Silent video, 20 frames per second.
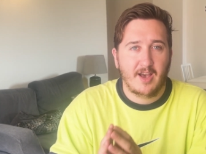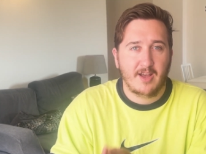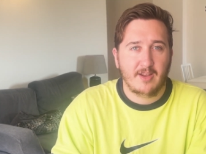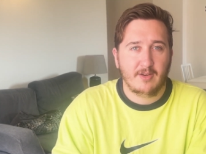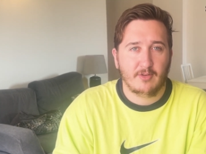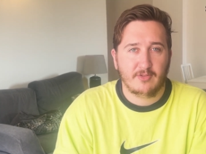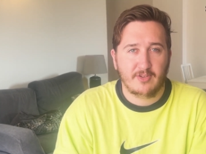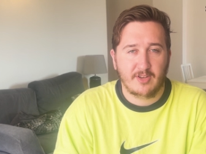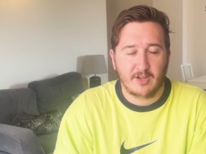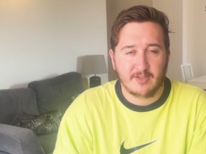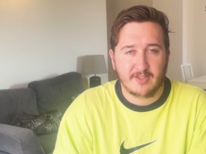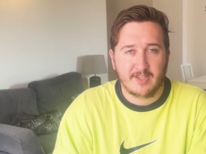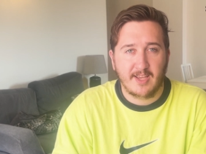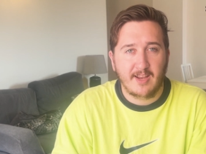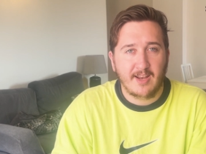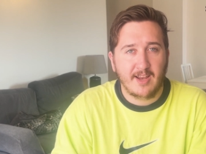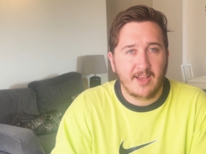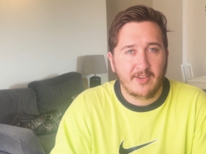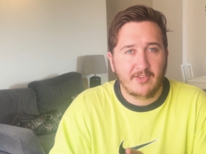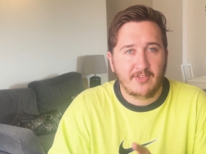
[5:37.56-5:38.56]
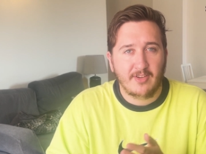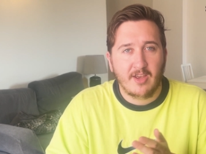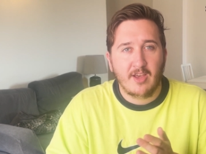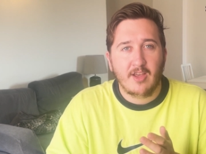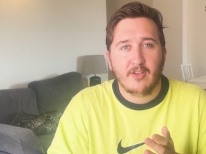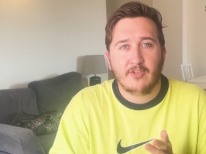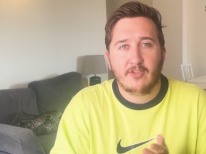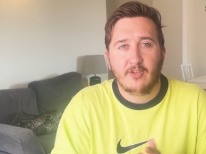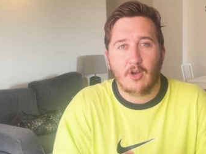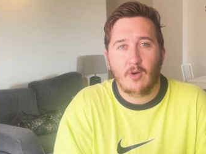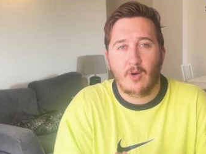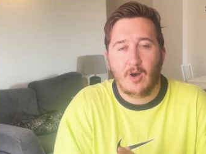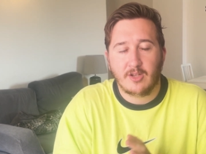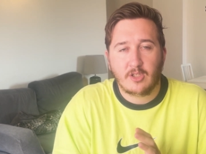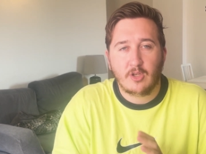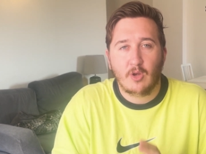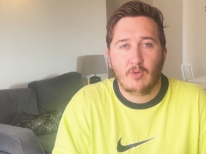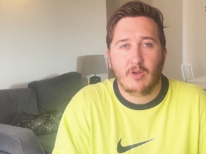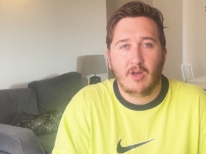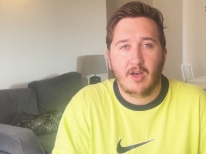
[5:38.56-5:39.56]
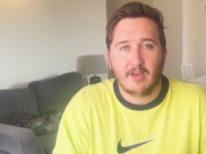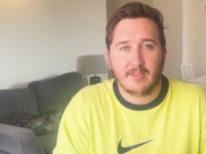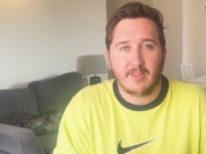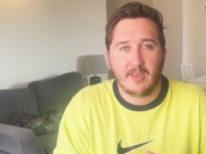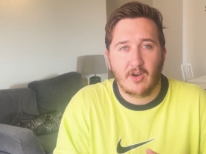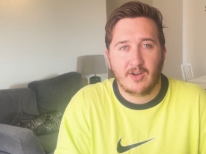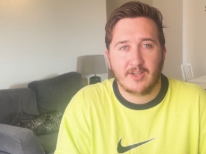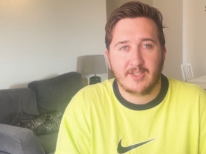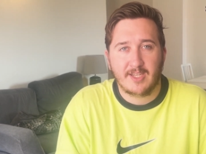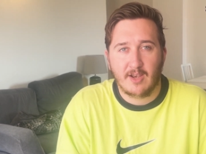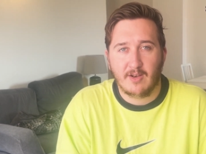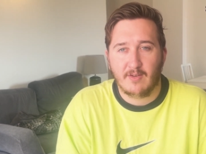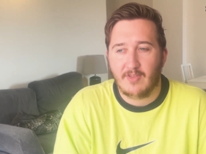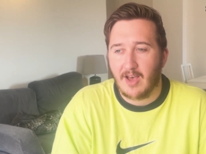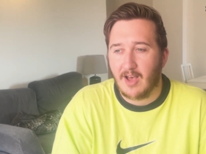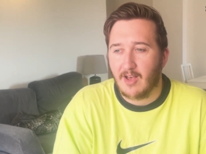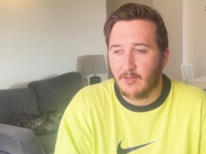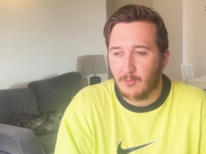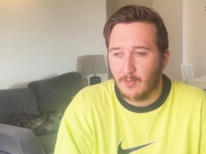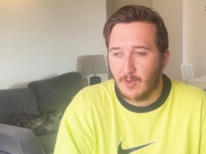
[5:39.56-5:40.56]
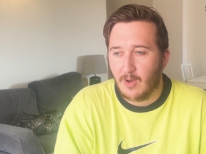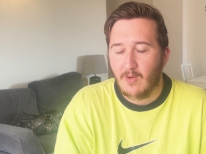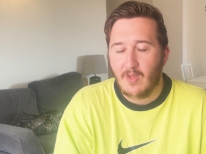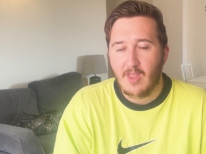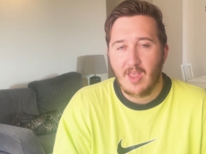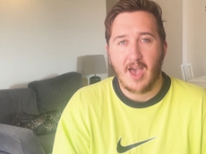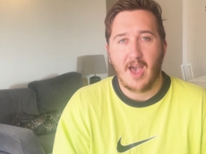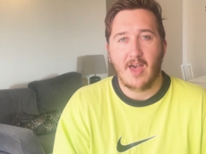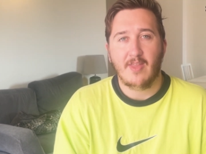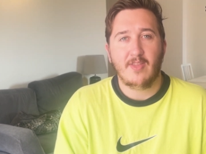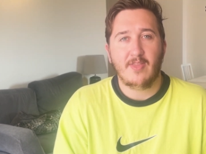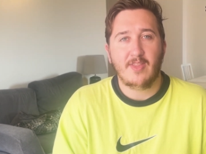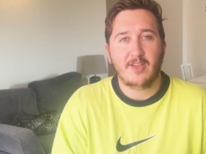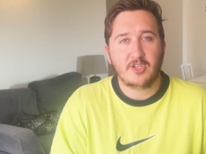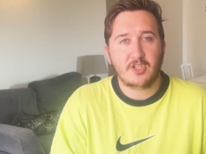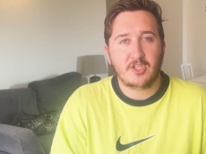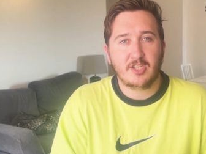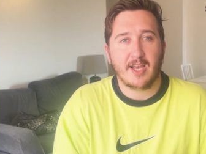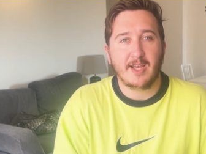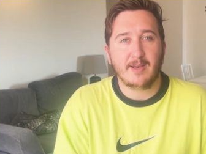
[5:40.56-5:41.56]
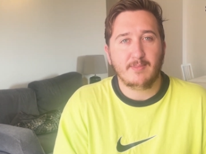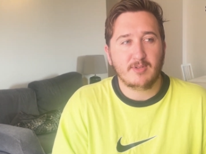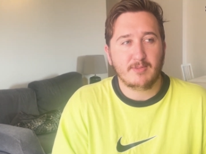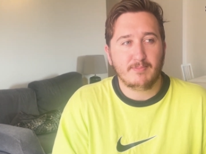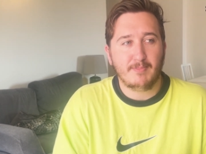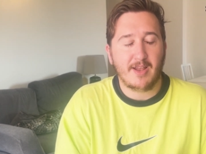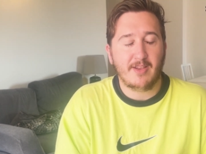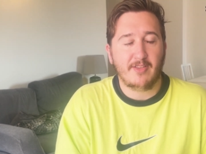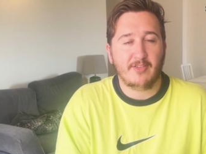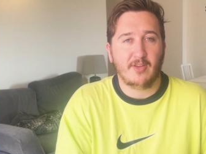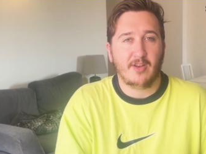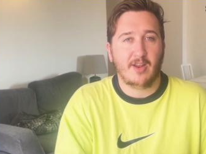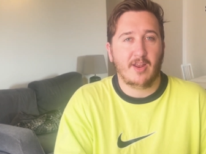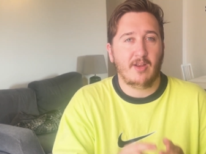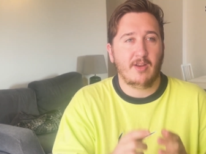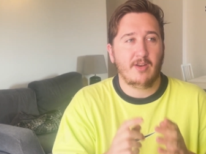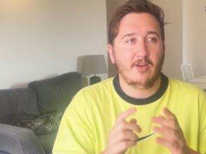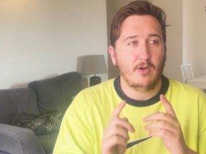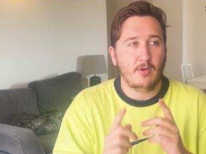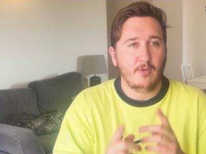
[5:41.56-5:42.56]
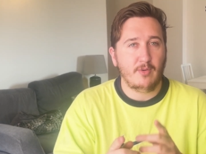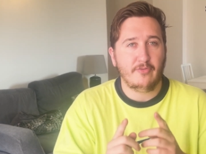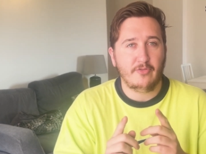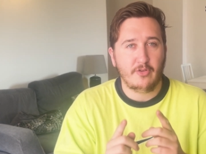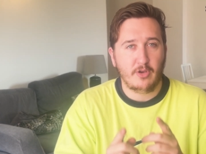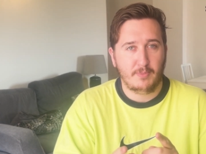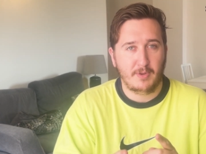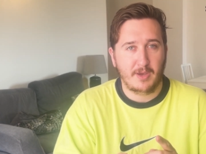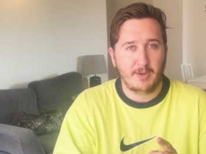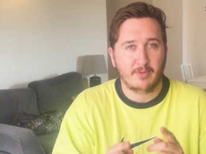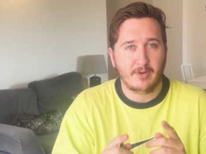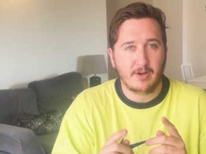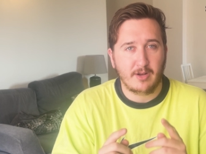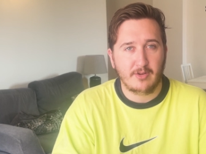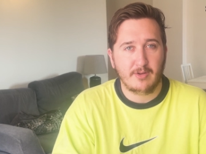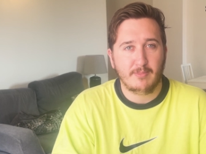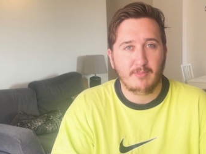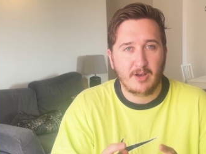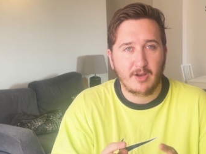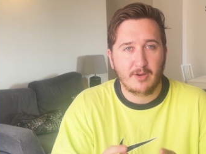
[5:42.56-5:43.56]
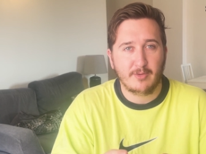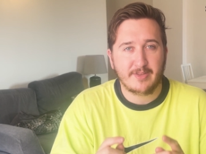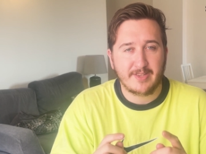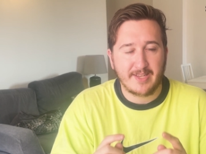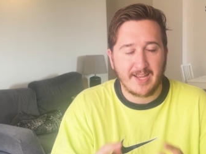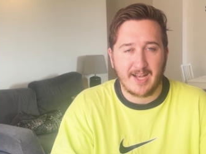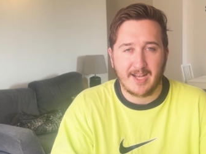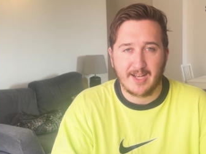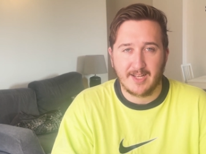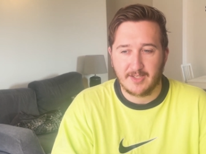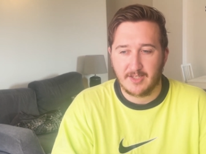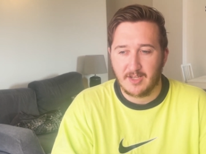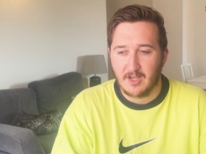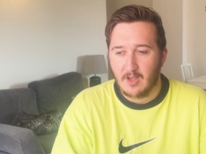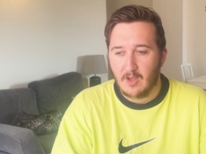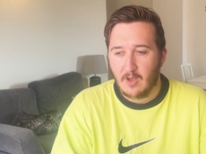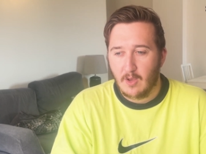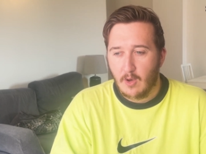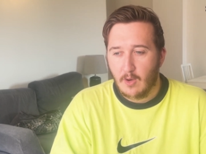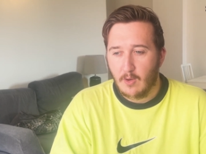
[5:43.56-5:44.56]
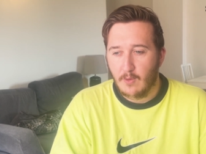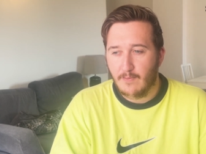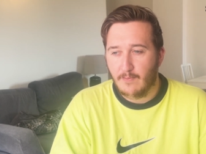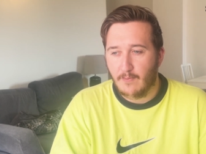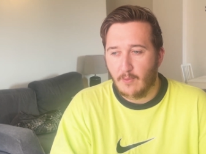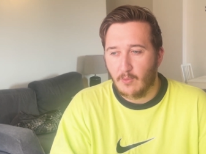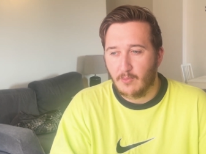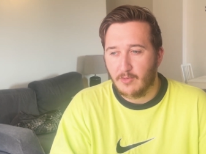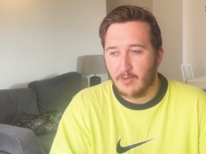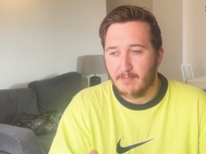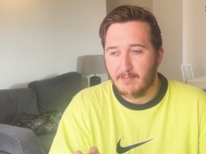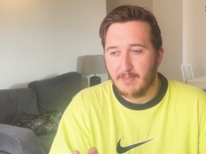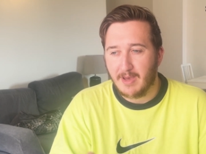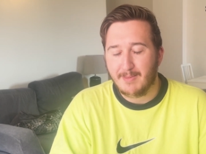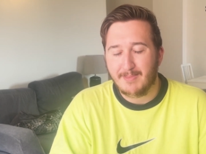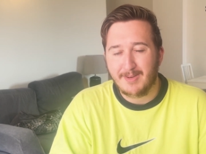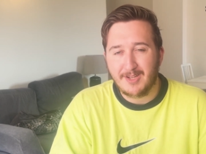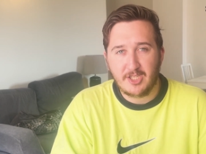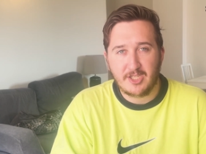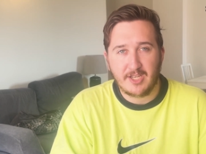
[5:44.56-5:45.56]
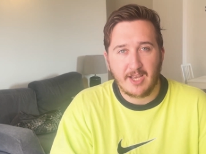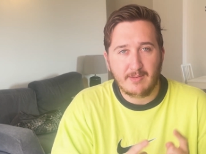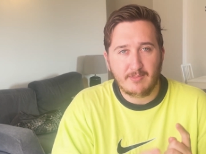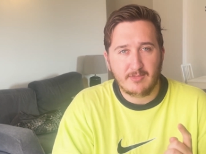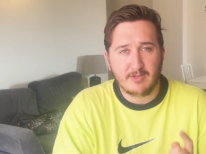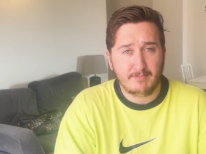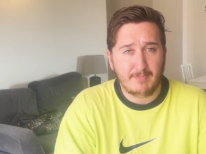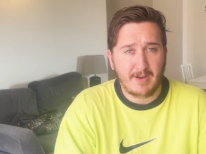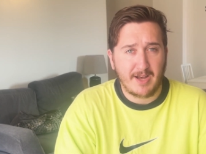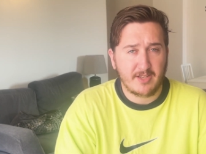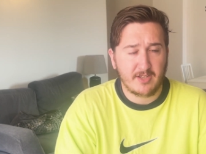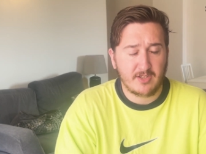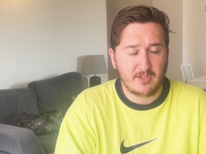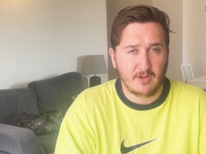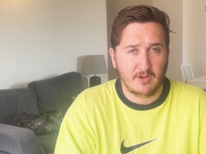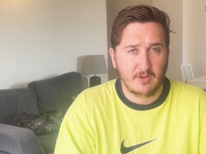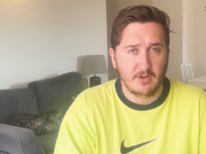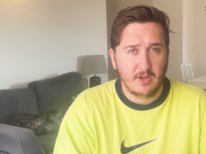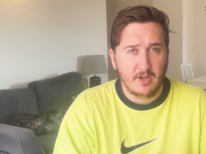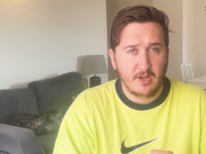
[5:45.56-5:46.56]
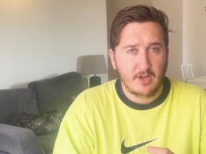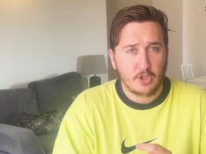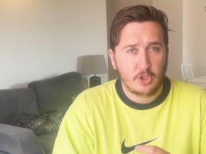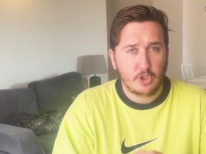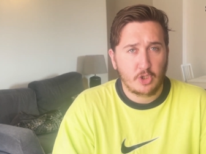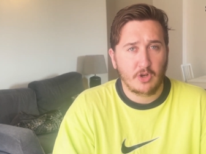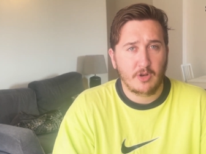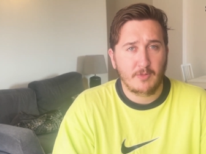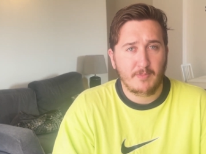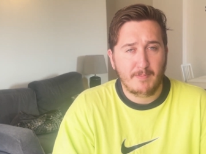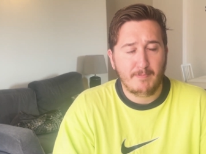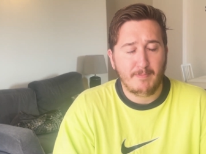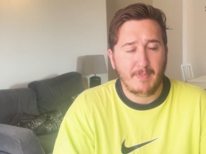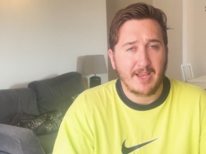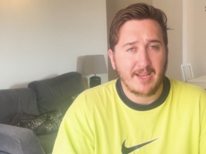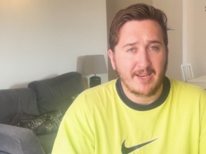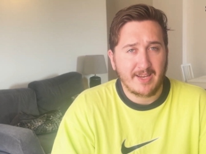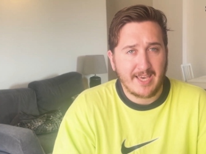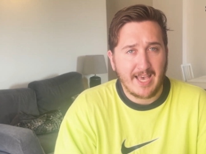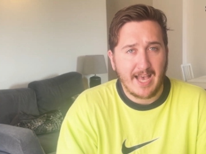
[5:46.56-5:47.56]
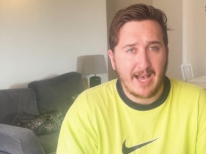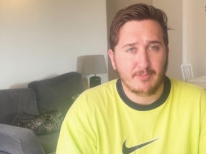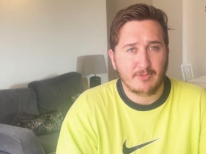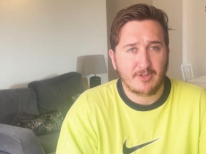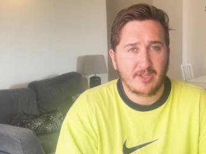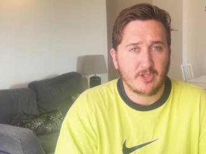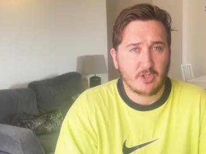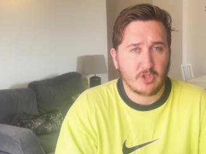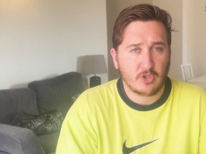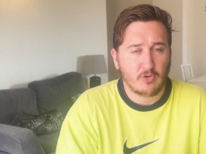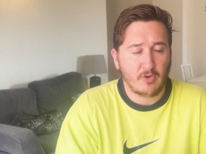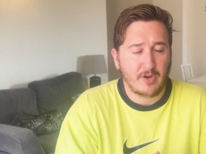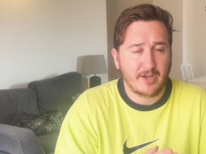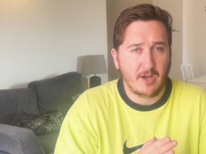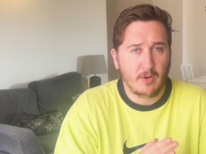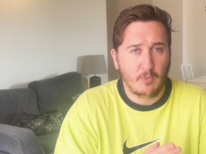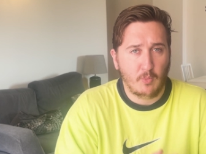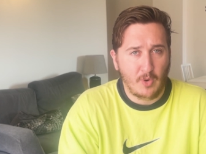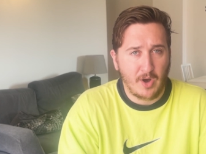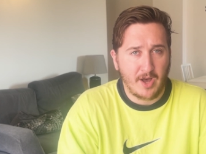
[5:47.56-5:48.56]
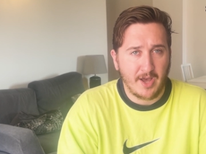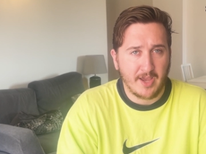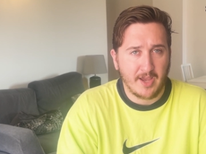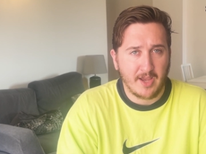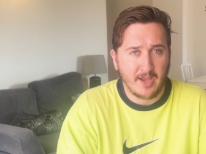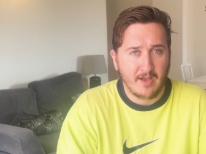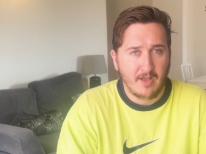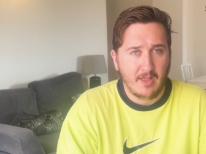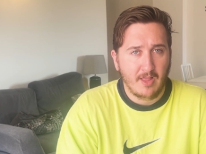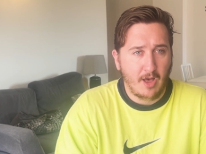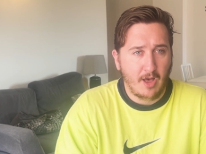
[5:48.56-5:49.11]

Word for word: and Ozzy Ardiles, so I do like the idea of that as well. And then there's James Maddison, and I know a few people, including my own dad, who thought that maybe James Maddison should have been made captain straight away